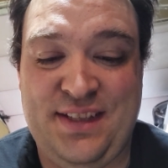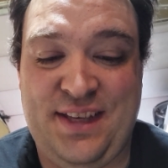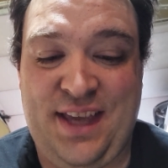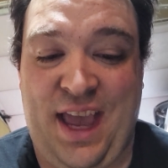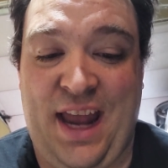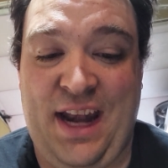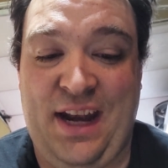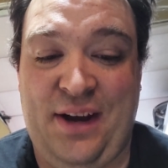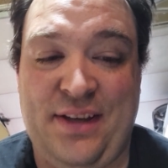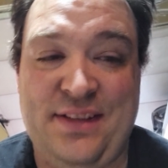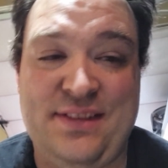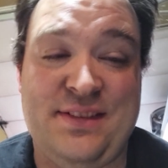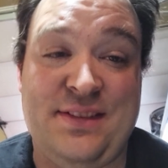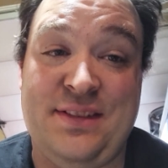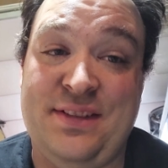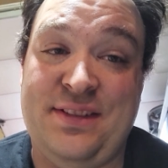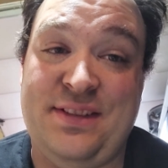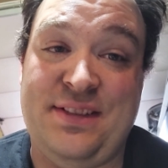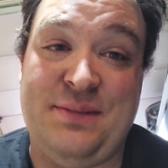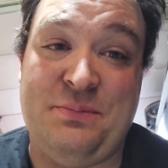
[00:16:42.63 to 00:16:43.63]
Anyways,
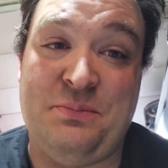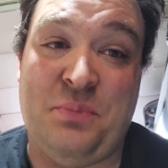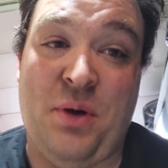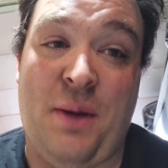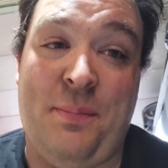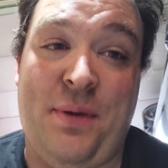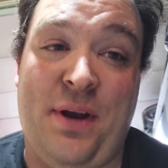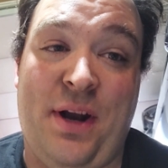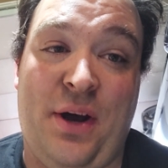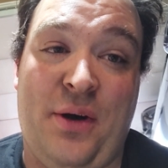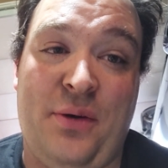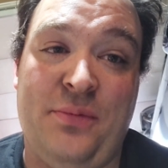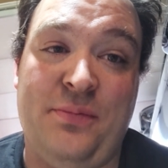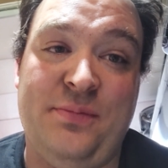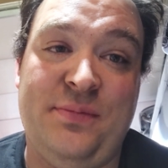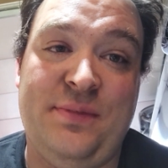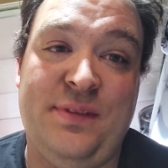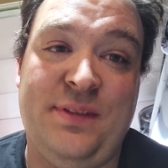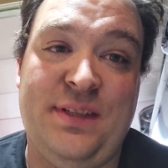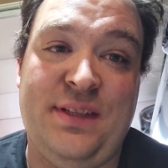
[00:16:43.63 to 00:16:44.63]
pump it out
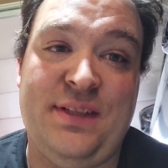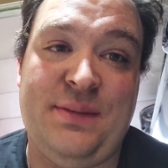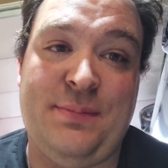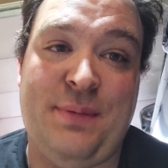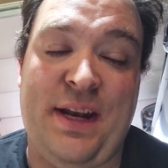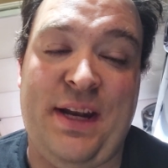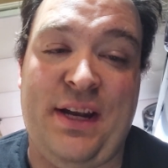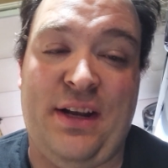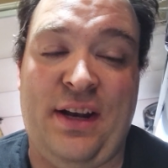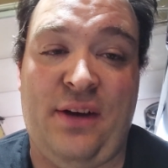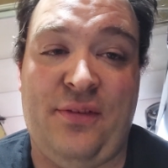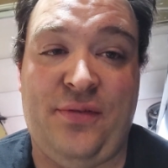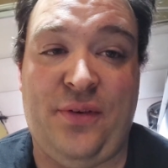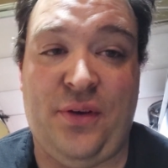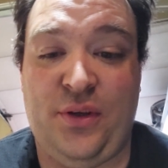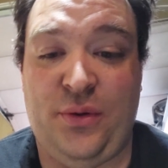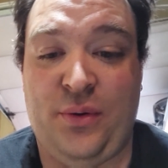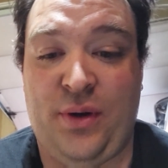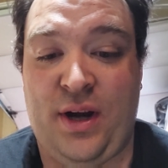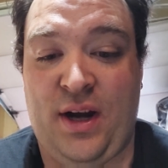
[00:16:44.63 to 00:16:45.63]
depending on how
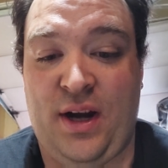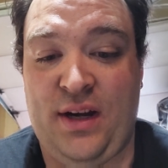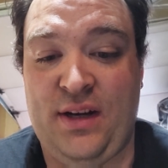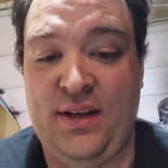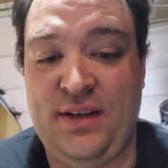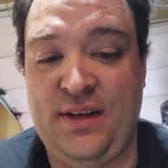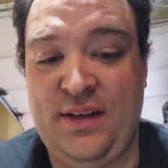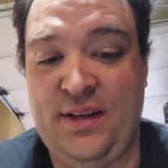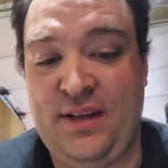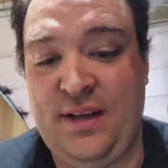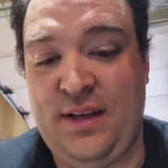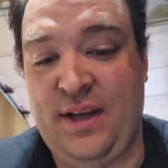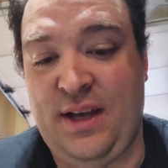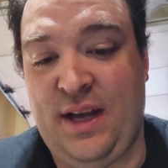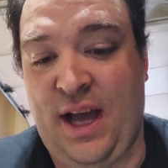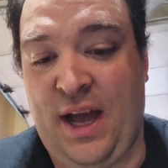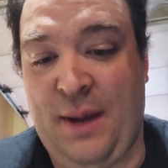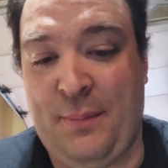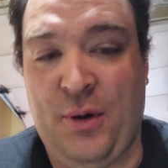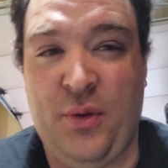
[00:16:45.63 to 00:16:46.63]
full you are,
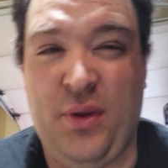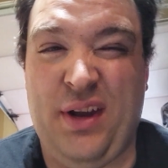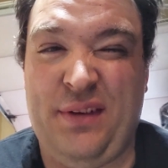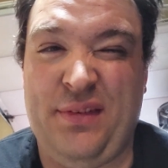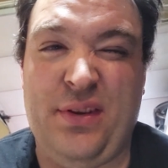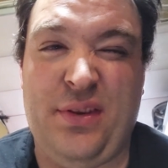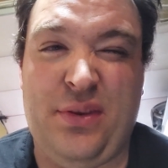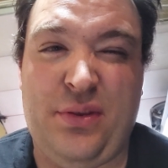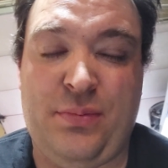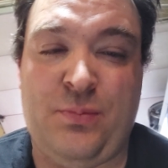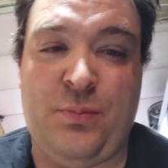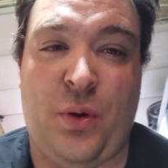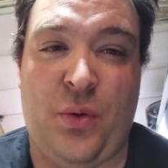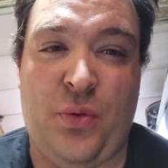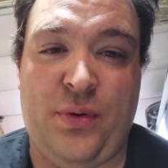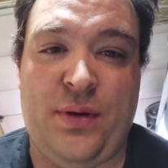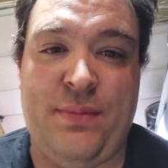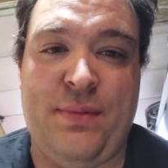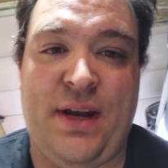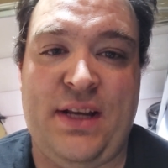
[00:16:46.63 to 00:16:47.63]
about
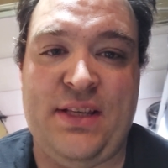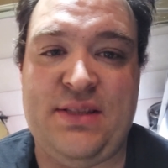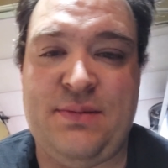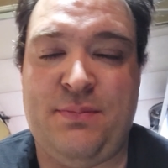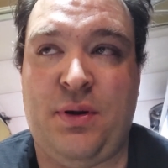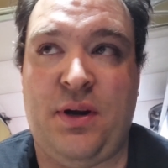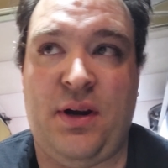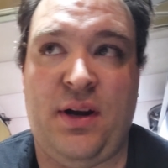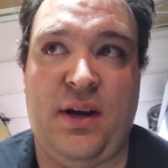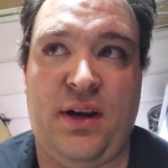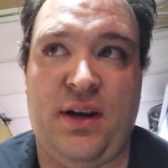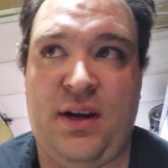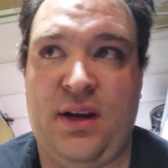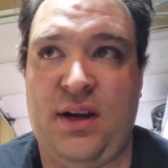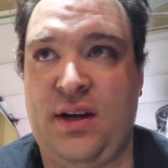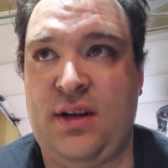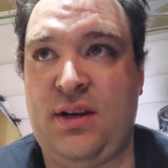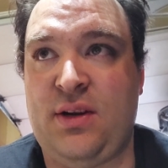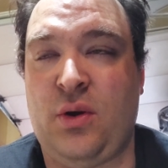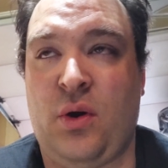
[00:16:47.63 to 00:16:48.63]
3 minutes
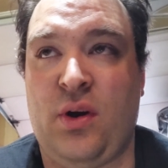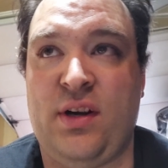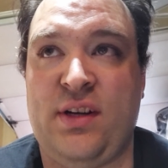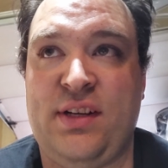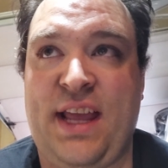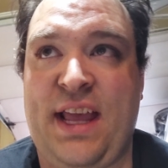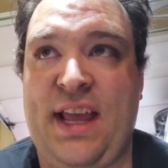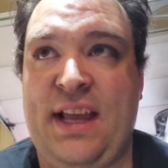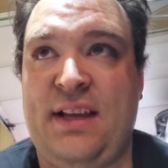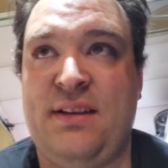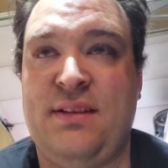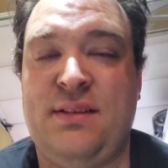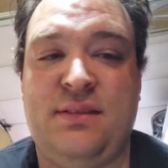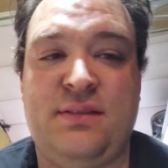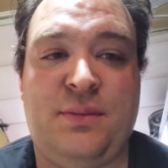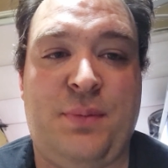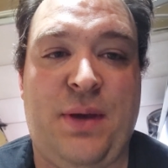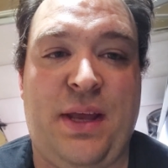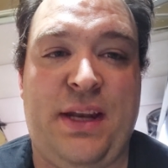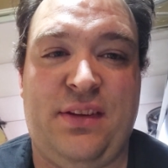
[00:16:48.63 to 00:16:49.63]
per quarter tank
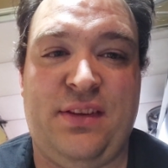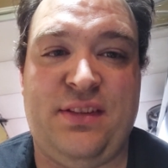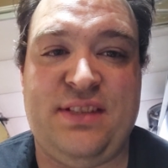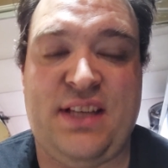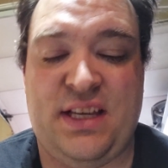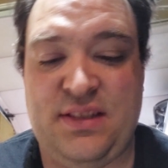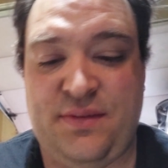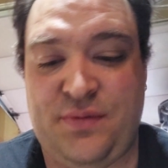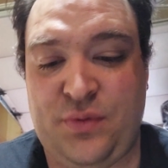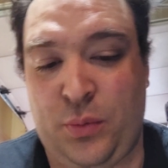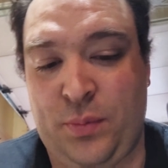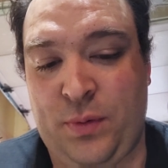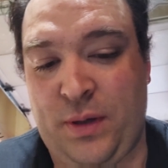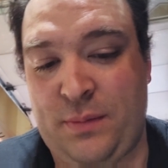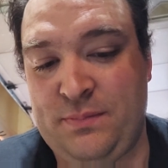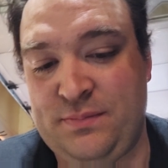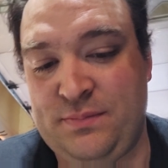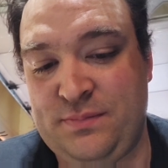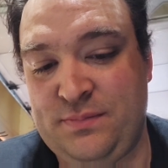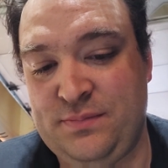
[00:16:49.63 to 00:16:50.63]
depending on the size of the fuel
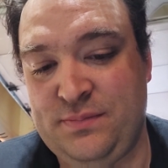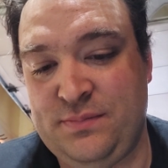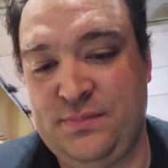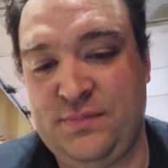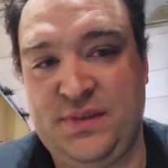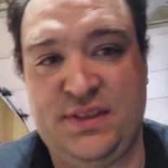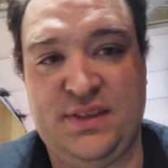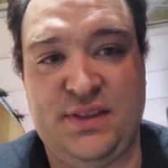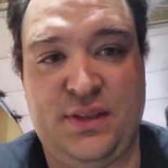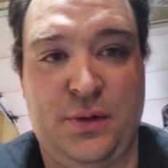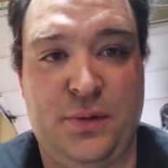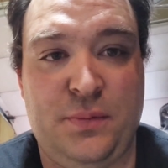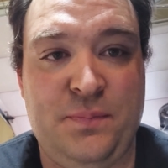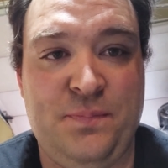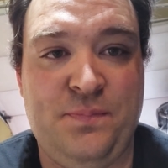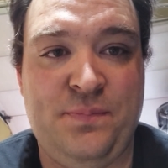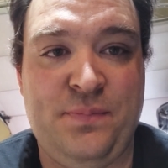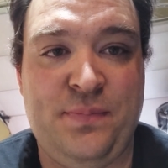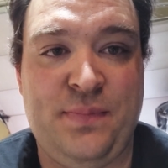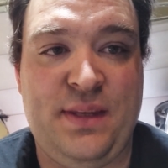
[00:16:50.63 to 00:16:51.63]
pump. So
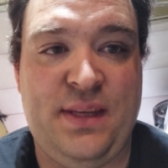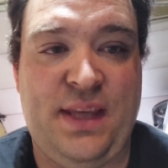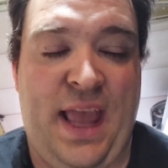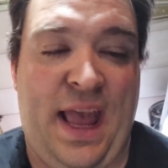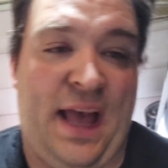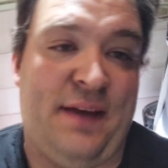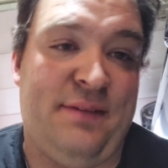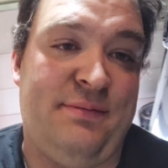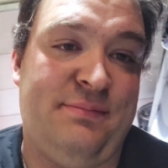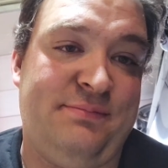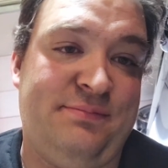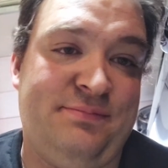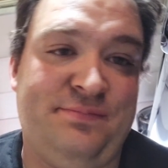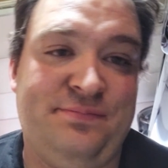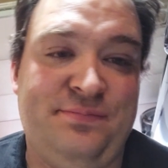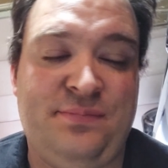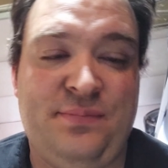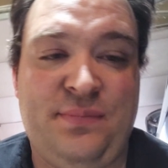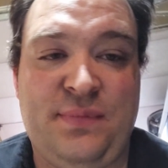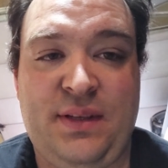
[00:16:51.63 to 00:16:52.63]
yeah,
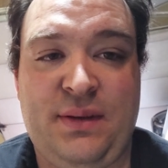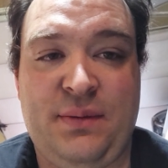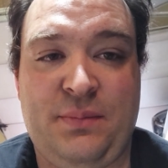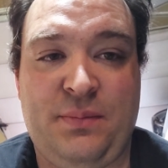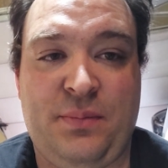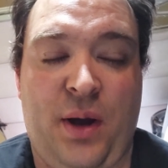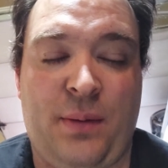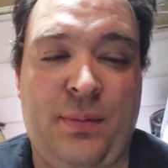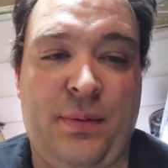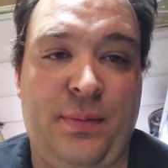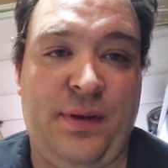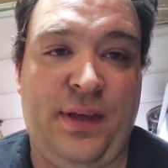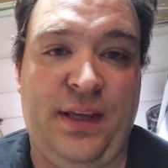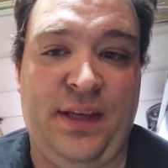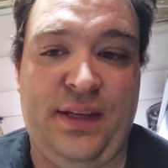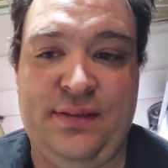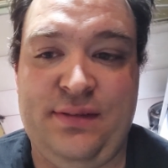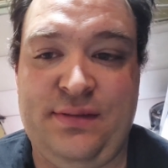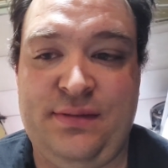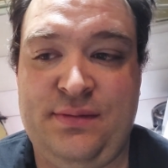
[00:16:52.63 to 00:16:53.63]
probably,